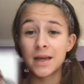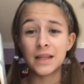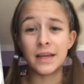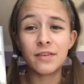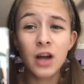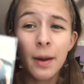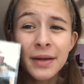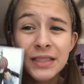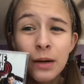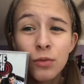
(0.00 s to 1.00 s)
Leave a comment
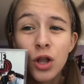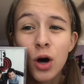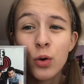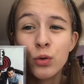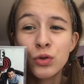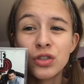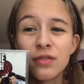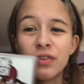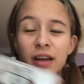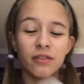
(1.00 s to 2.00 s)
down below who was your
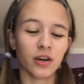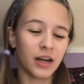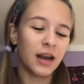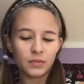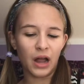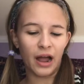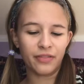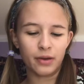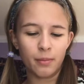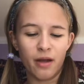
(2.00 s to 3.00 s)
favorite. I
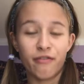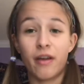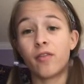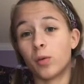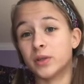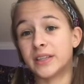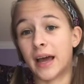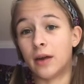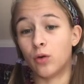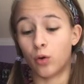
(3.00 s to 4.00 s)
think my favorite was
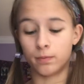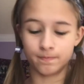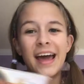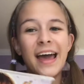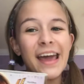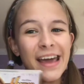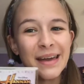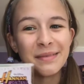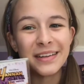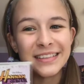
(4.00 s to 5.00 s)
Kendall. Hannah
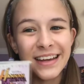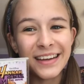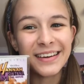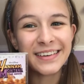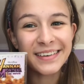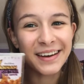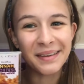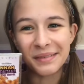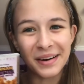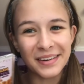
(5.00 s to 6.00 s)
Montana.
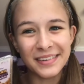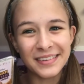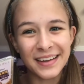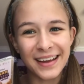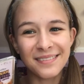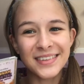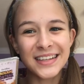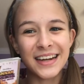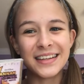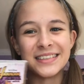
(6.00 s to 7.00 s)
Come on. Hannah
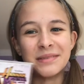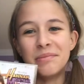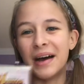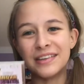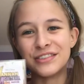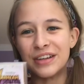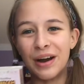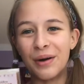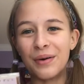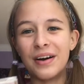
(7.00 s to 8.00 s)
Montana is the best
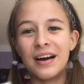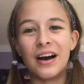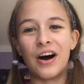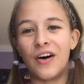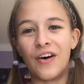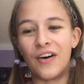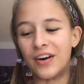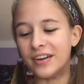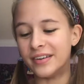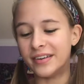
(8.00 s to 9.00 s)
show
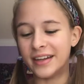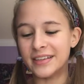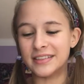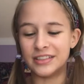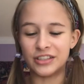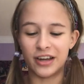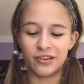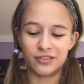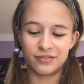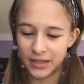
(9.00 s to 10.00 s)
on Disney Channel.
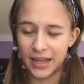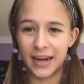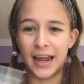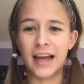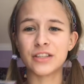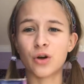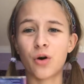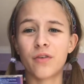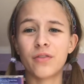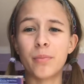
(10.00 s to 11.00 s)
And it has all
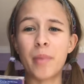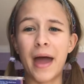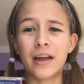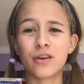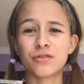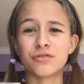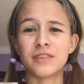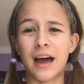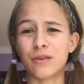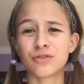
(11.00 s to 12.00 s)
of the banger
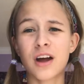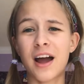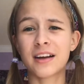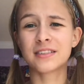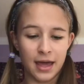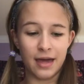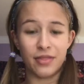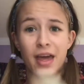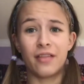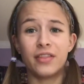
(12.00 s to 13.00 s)
soundtracks. And
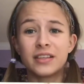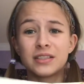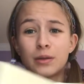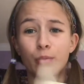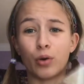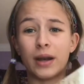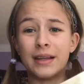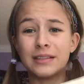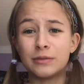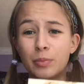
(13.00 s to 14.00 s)
then this is a
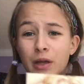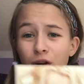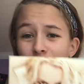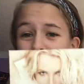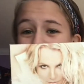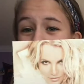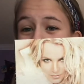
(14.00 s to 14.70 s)
Britney Spears